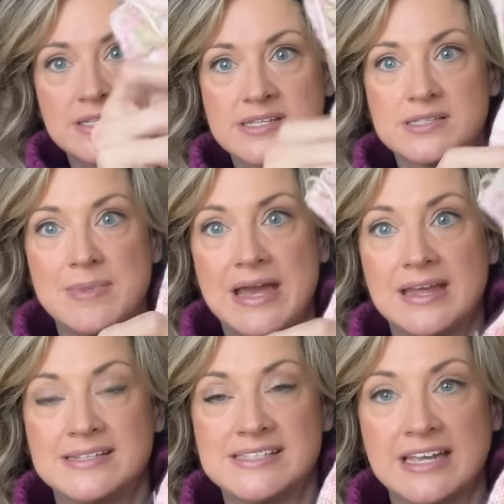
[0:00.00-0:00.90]
This is
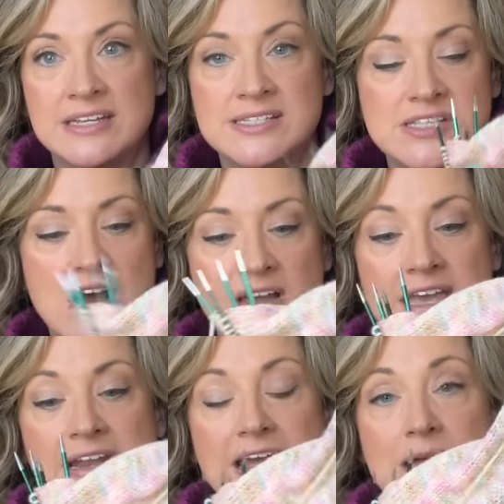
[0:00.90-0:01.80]
my second sock,
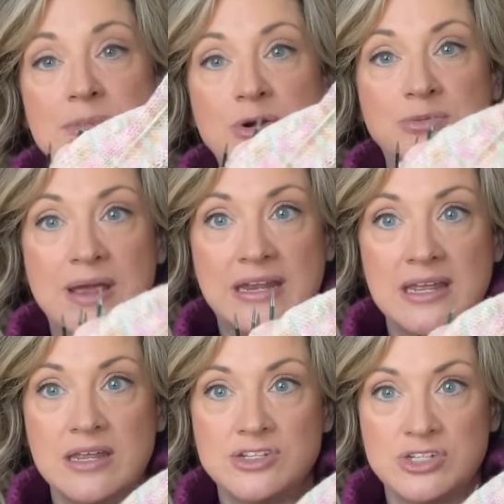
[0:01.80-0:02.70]
and I am
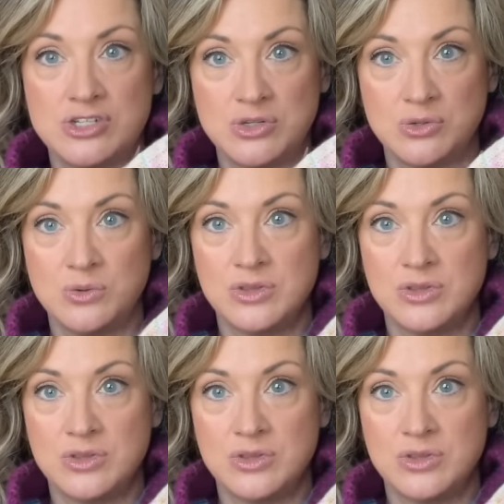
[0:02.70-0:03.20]
ready to do